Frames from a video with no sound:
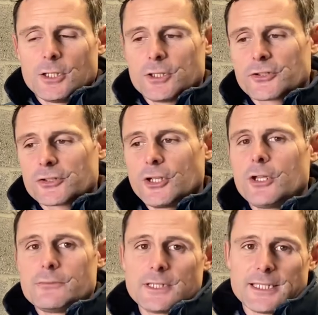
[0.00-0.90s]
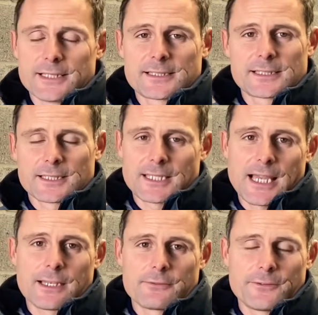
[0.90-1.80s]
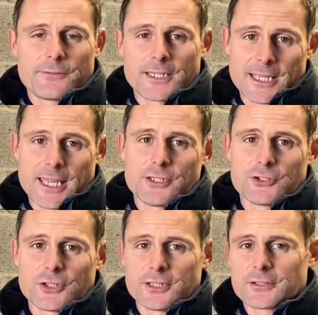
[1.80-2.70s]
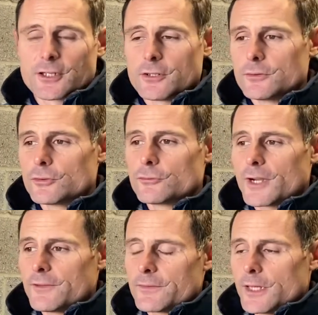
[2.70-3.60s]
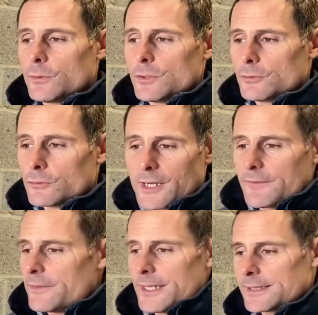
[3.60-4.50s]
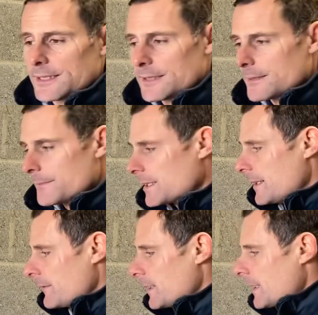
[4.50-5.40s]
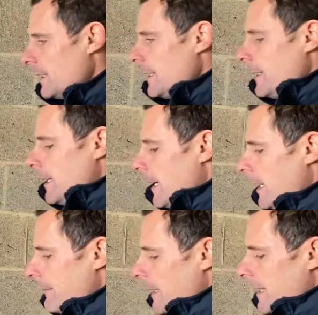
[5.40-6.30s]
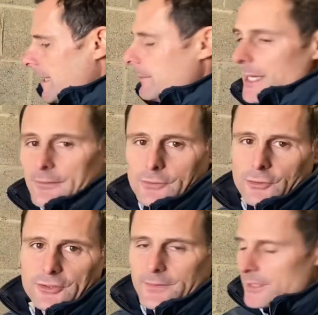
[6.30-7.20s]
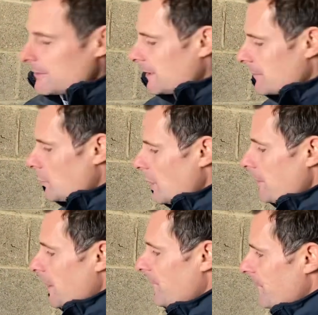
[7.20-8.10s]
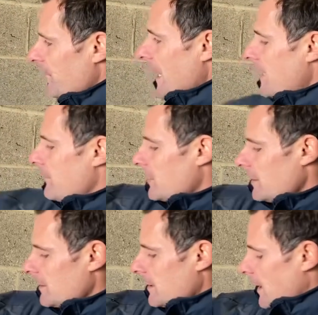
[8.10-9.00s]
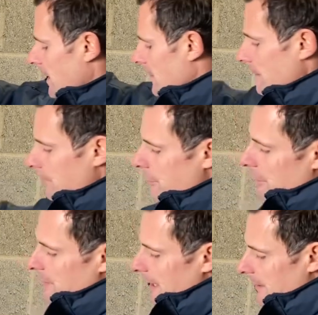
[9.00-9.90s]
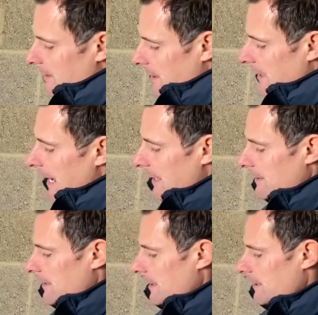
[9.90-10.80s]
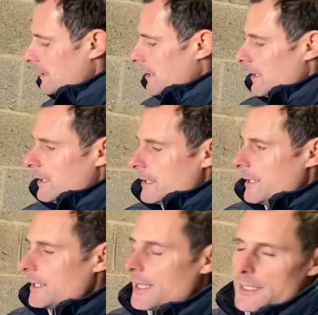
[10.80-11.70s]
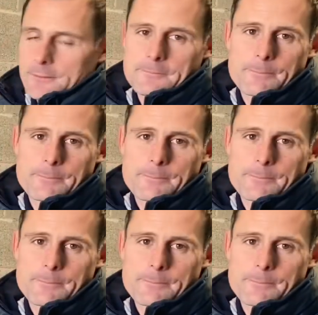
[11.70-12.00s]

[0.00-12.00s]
slow release calorific energy, so great for their oil, great for their systems and everything. And then we have lots of extra things. One of my favorites is Protexin acides. Again,